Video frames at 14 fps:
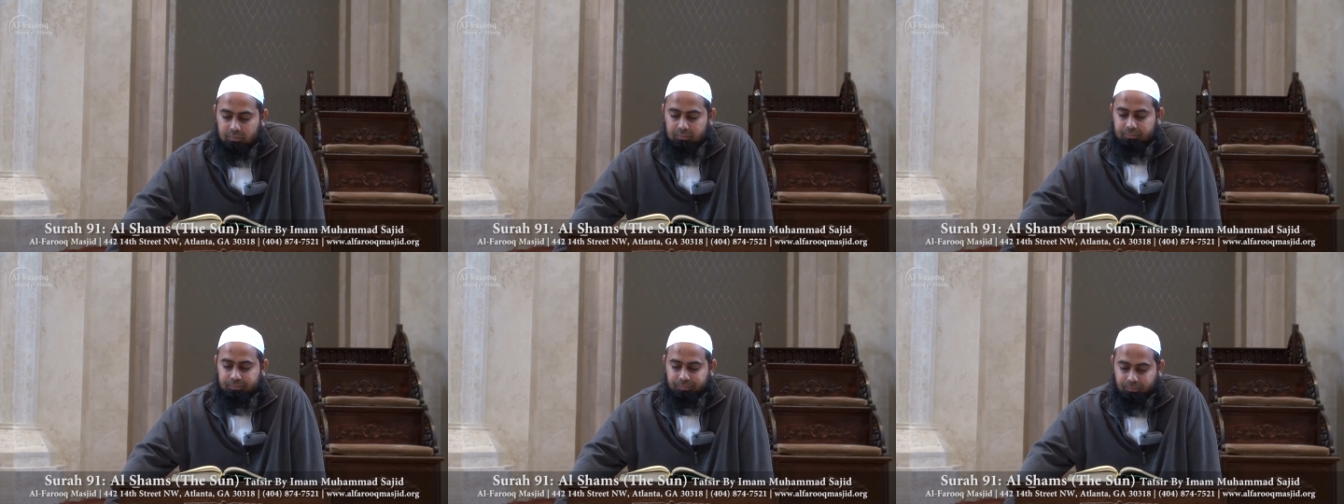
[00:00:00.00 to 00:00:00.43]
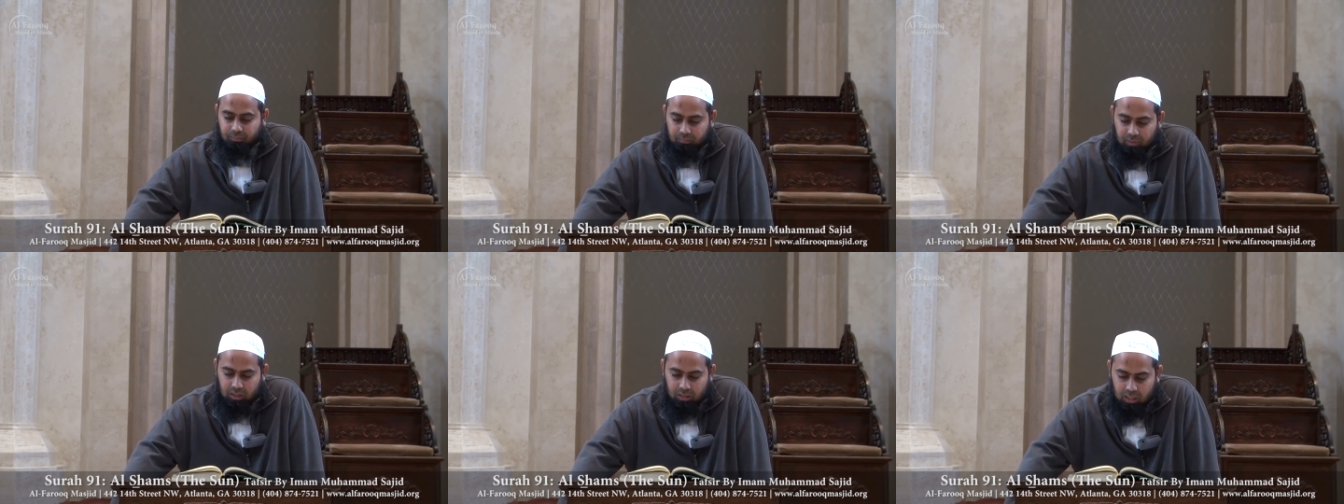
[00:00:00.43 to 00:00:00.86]

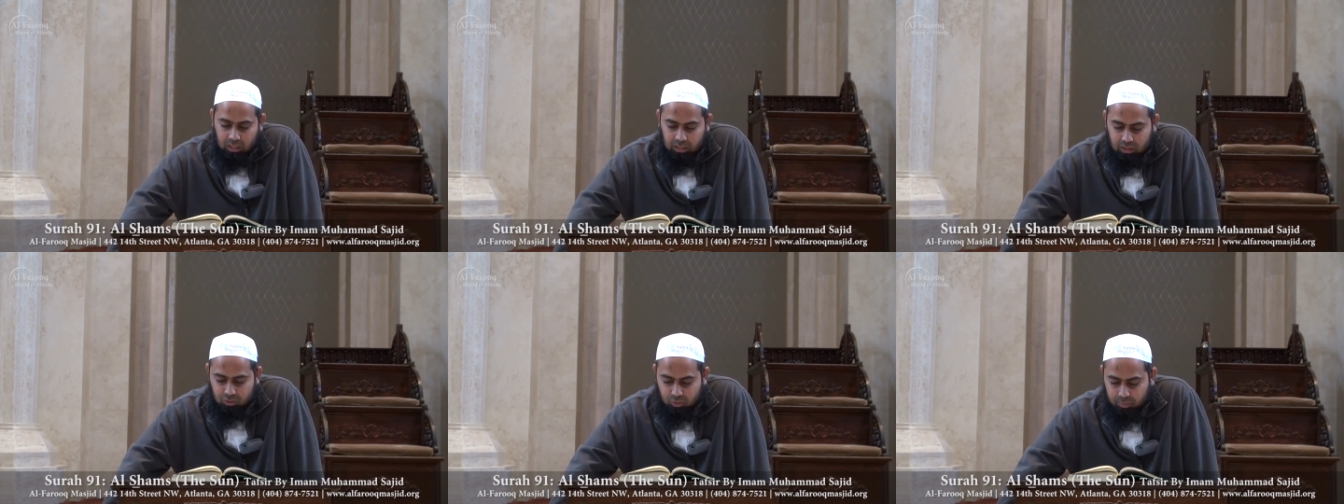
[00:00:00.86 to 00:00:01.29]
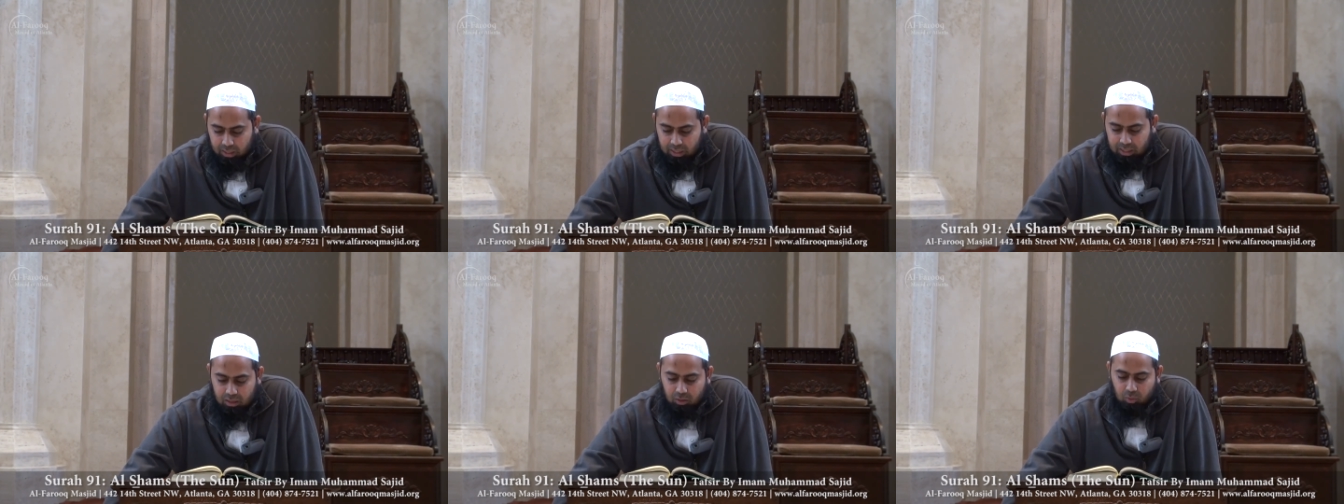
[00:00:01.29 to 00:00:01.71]
Allah
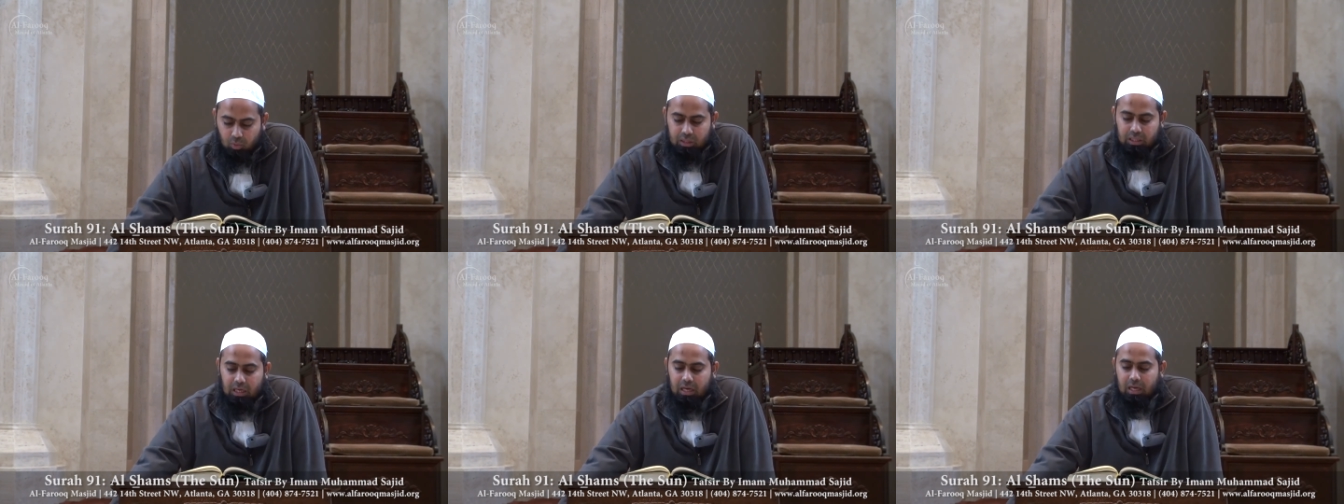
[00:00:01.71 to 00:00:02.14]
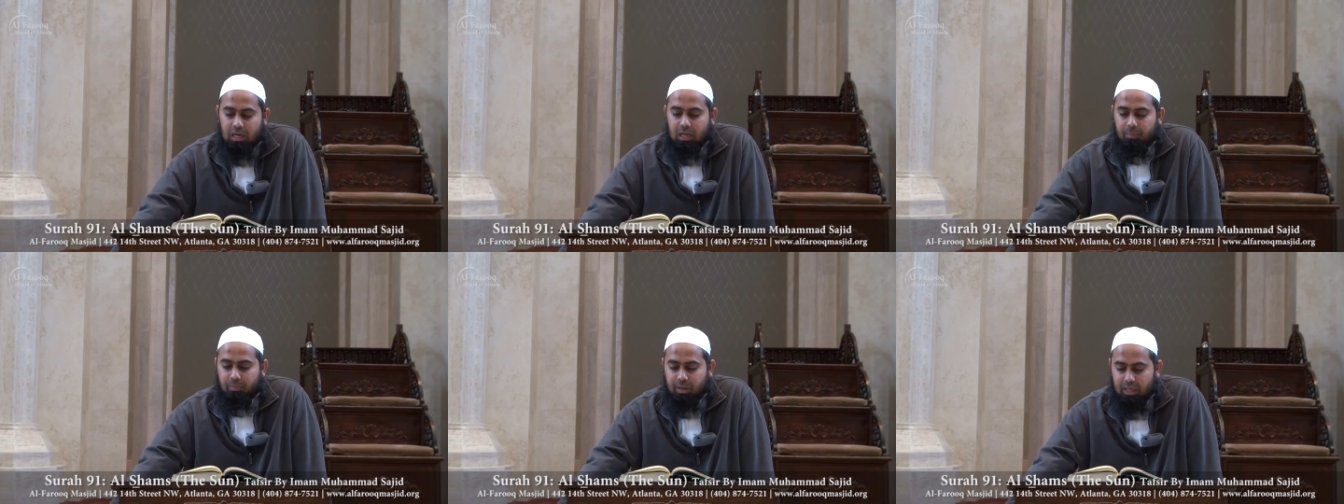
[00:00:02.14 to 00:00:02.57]
subhanahu wa
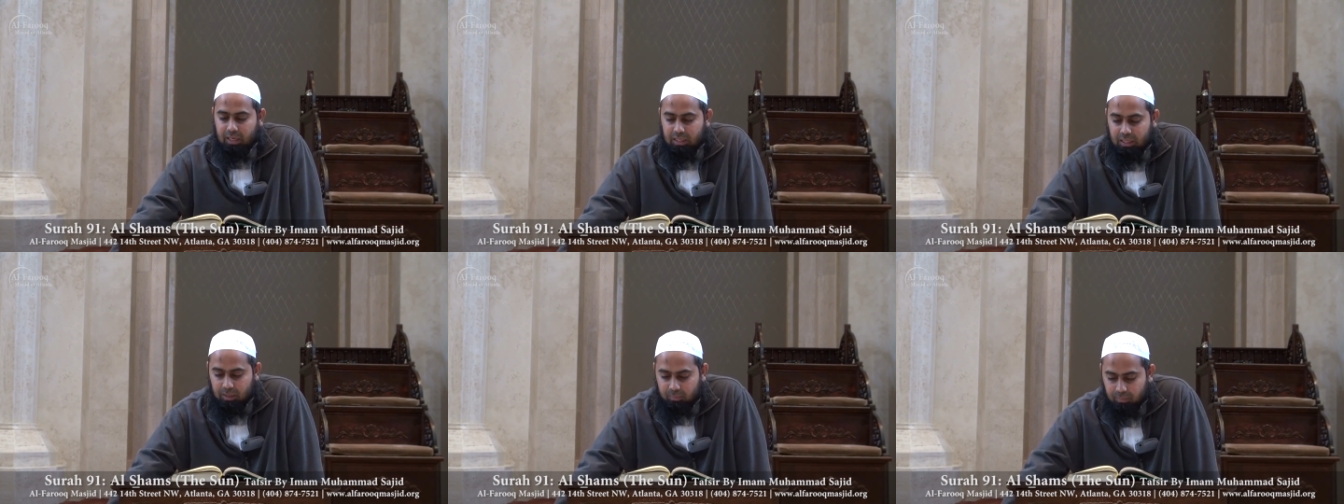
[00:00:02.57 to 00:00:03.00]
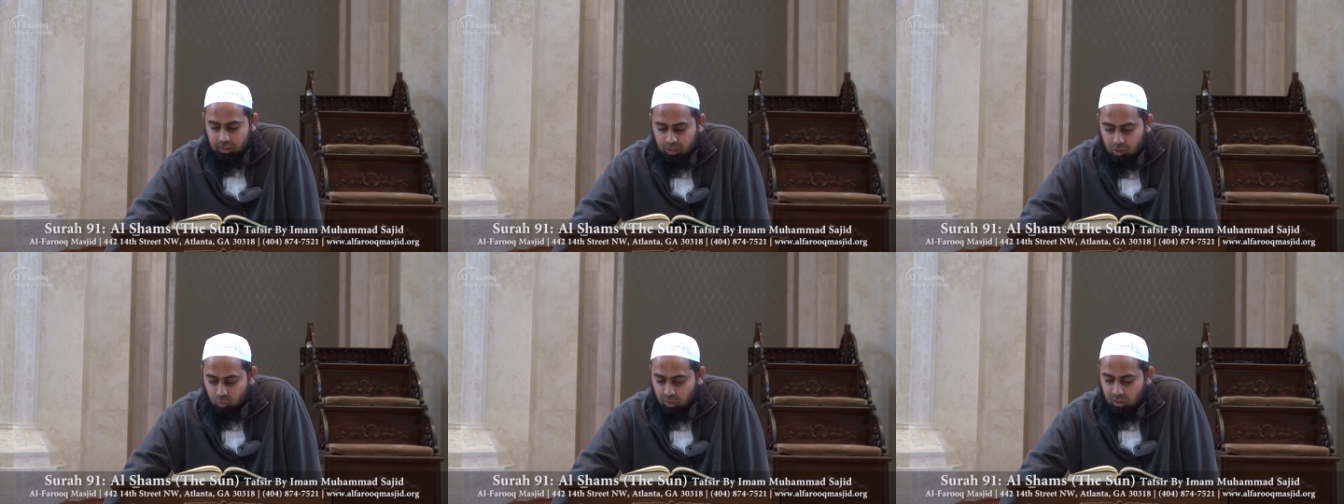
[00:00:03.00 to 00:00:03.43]
ta'ala made them
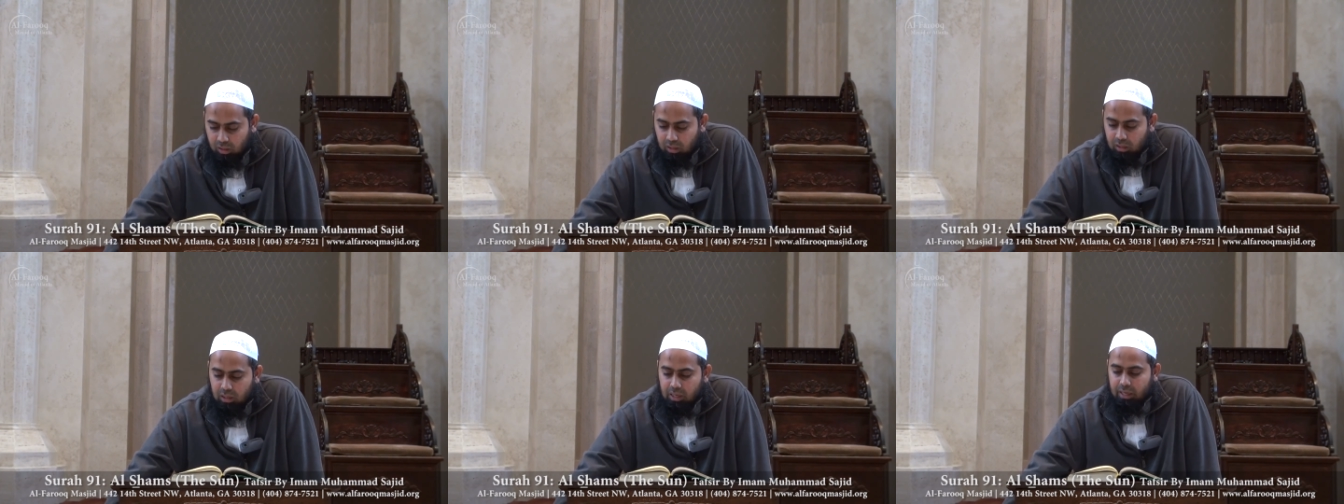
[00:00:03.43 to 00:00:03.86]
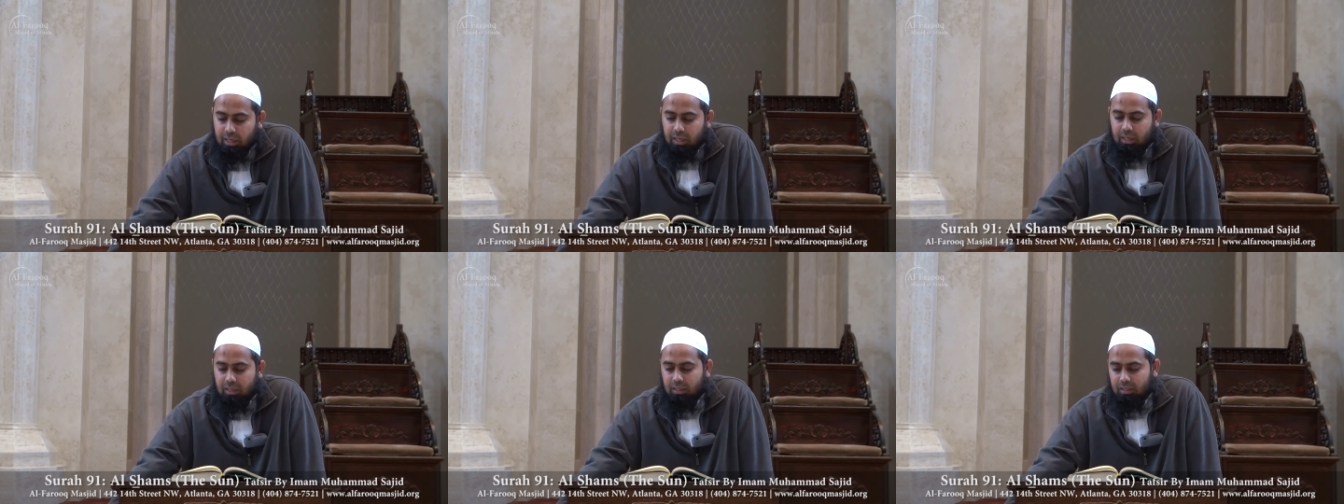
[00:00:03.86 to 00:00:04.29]
equal
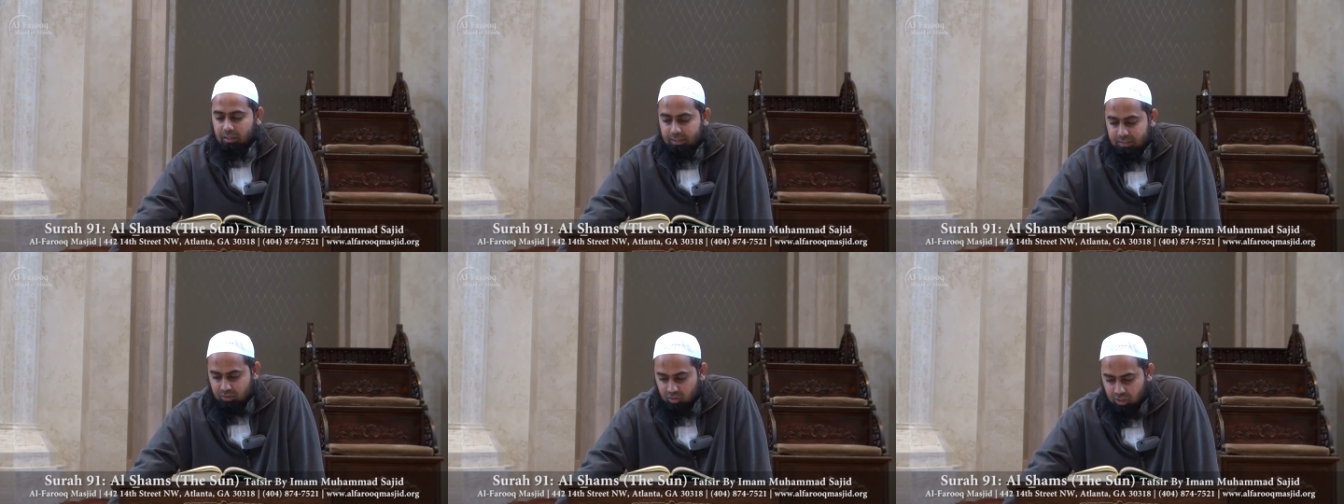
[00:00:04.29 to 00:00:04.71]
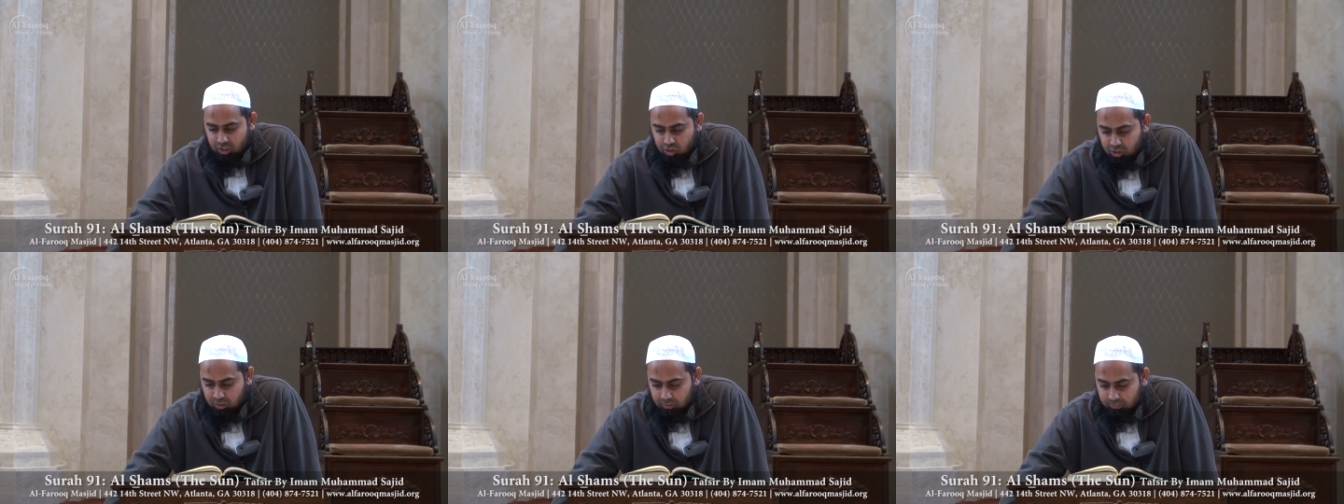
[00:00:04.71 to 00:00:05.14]
in
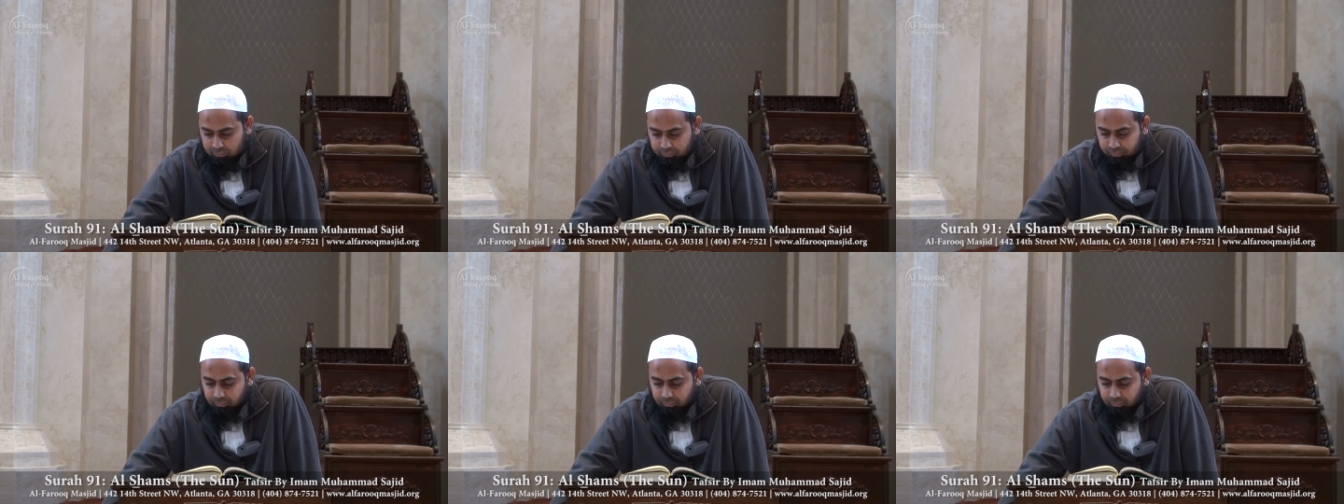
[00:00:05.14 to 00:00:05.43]
destruction.